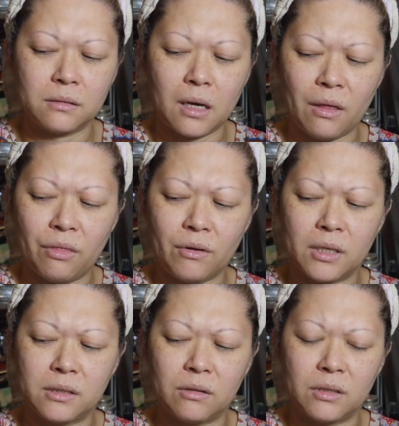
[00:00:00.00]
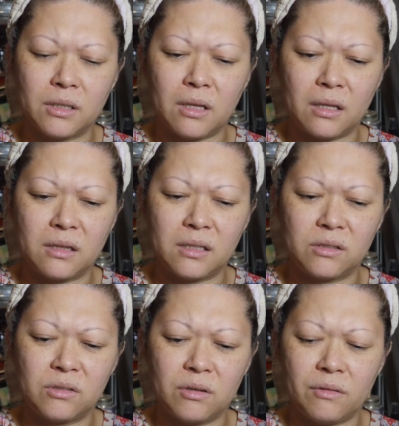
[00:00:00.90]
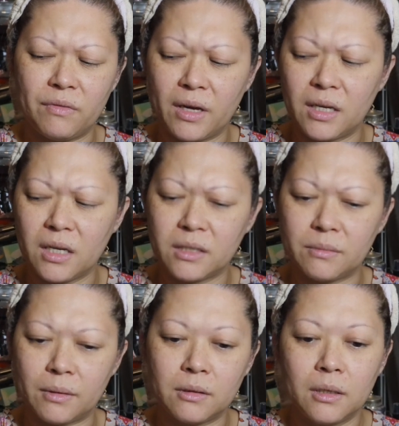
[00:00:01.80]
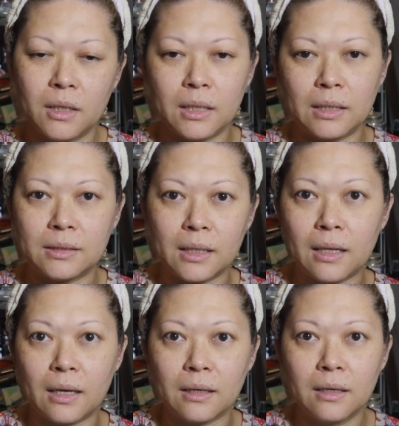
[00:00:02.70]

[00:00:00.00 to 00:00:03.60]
I thought it's only like these two fingers, but they say like